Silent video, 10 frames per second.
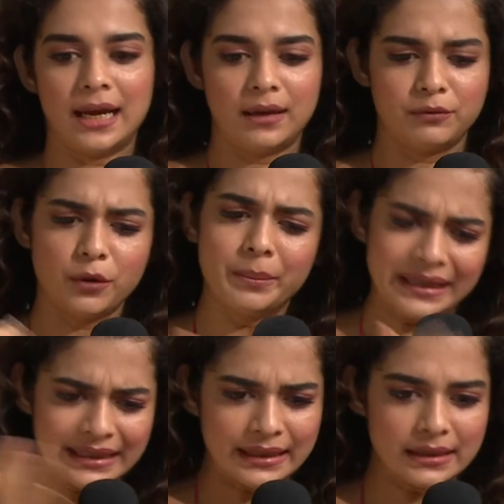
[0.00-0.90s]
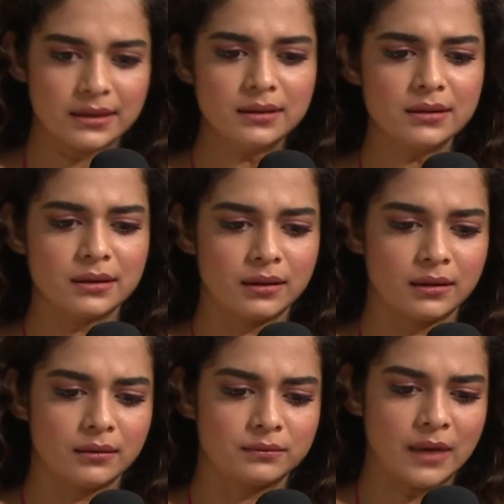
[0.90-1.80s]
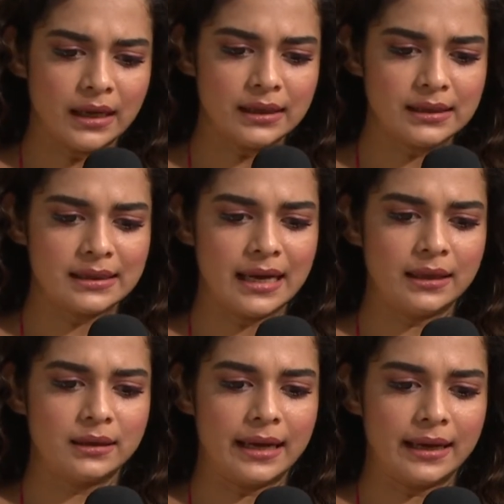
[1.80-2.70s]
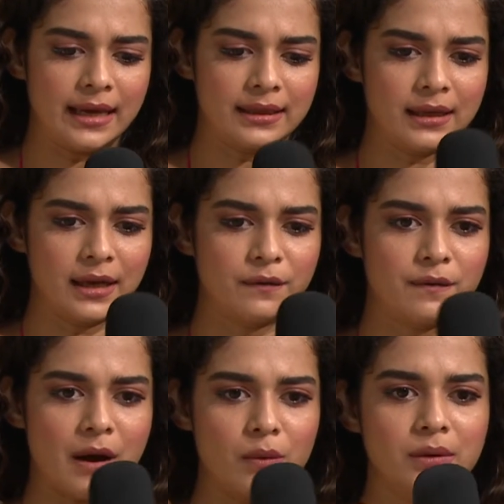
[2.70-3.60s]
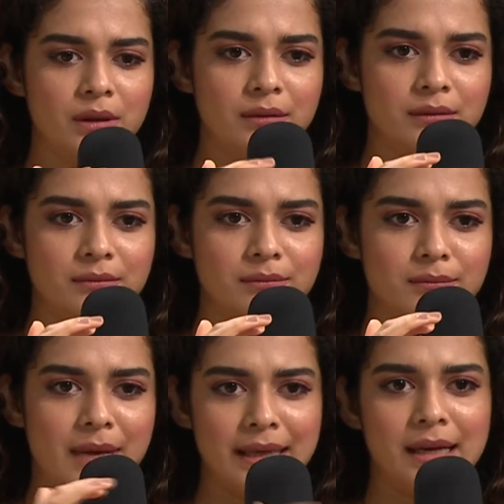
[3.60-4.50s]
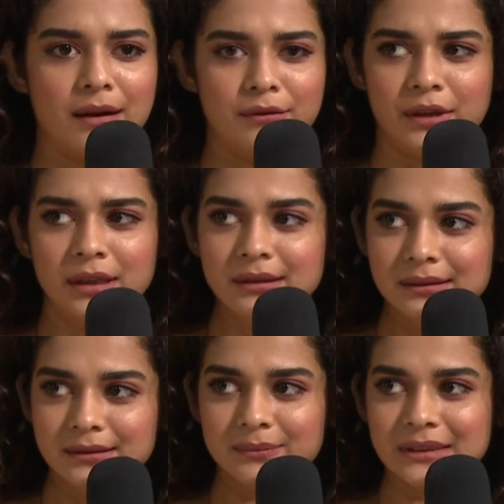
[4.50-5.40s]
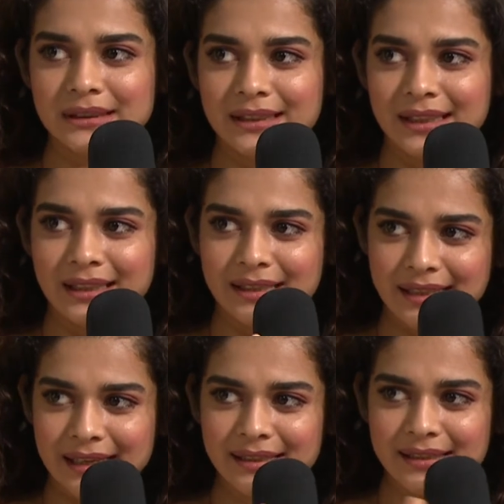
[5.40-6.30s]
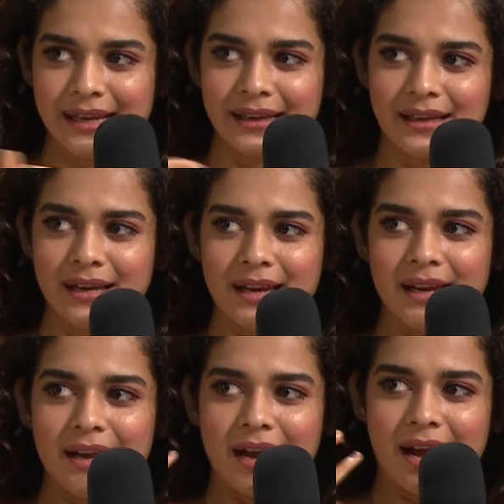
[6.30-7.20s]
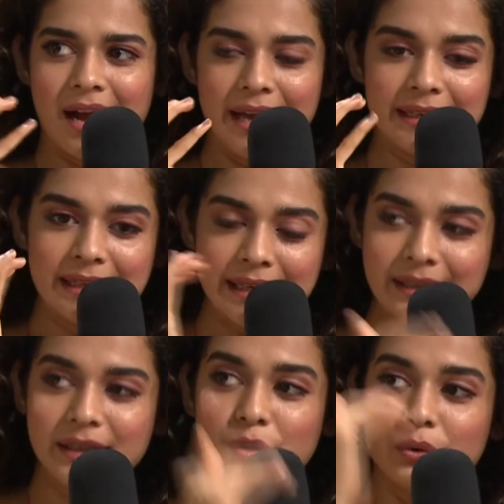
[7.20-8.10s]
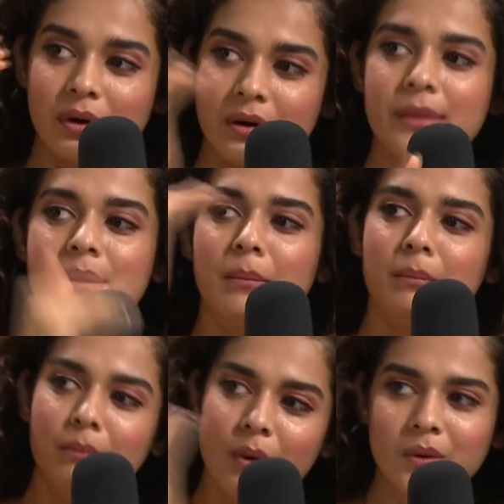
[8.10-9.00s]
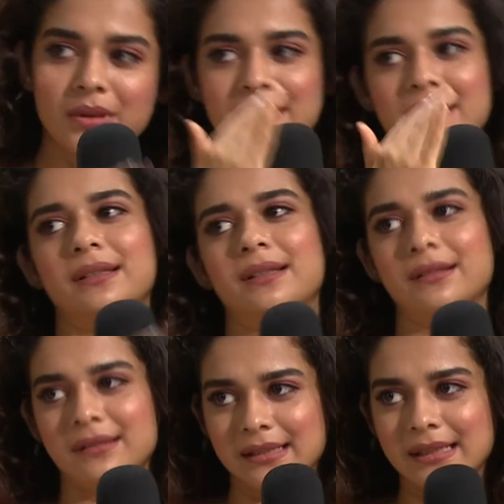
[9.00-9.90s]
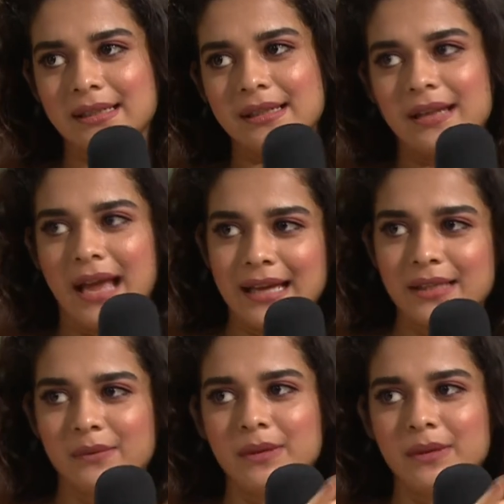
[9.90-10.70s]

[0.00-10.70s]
for many reasons. One is that, like, I think I found my Kavya, in a sense. Like, I related to her the most in the third season as we